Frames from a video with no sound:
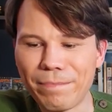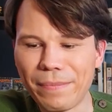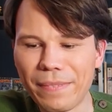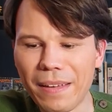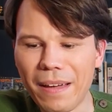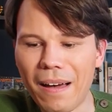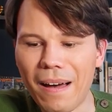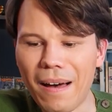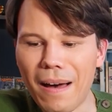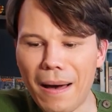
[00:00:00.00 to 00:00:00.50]

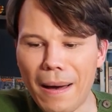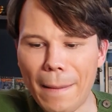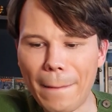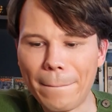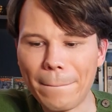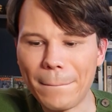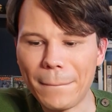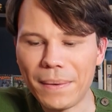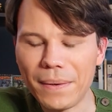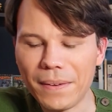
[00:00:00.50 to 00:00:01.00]

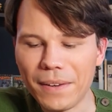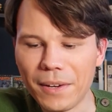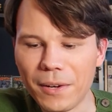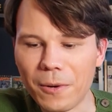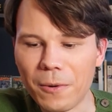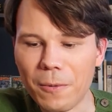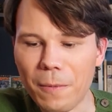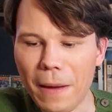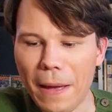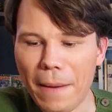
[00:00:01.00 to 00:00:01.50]
Hop.
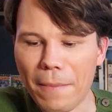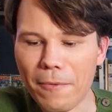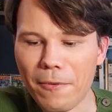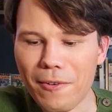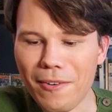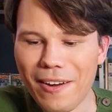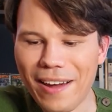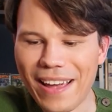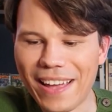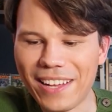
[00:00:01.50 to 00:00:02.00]

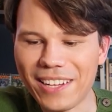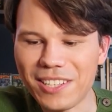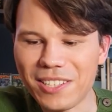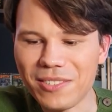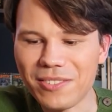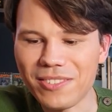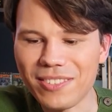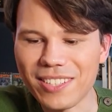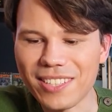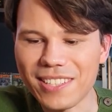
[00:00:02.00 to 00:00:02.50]
Cramorant
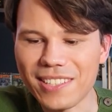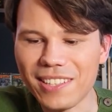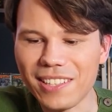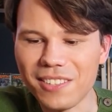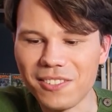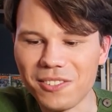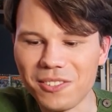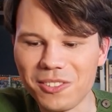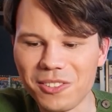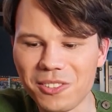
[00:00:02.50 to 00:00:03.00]
doing his
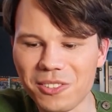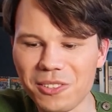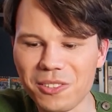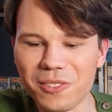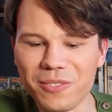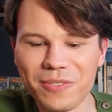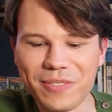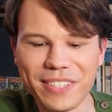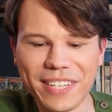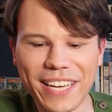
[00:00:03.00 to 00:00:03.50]
little
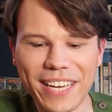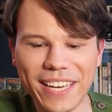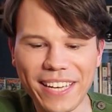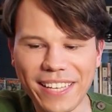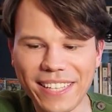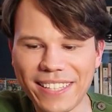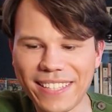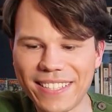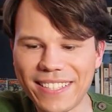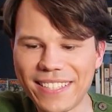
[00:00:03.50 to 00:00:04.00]
surf
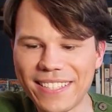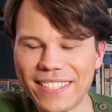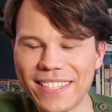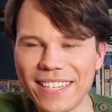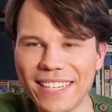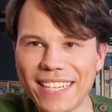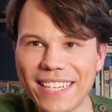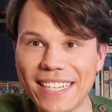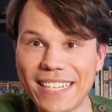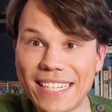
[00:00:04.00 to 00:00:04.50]
dance.
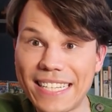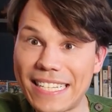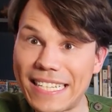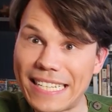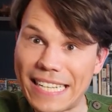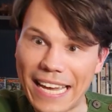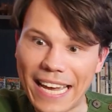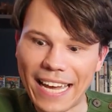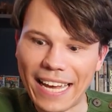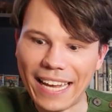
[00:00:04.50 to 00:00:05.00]

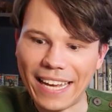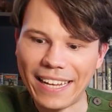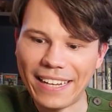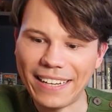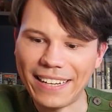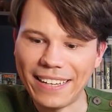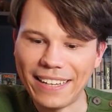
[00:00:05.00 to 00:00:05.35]
Dan.